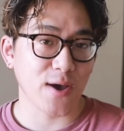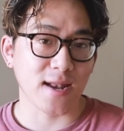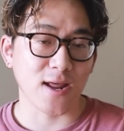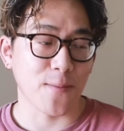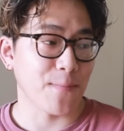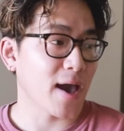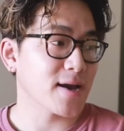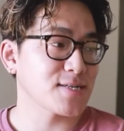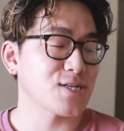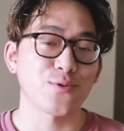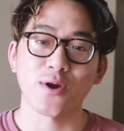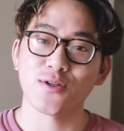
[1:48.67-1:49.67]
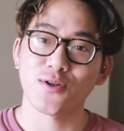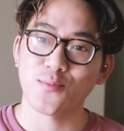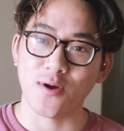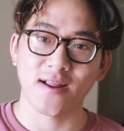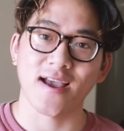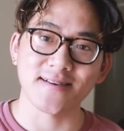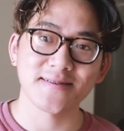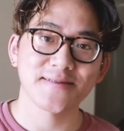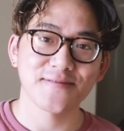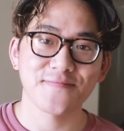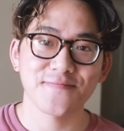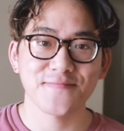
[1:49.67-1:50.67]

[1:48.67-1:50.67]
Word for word: and now back to your regular broadcast.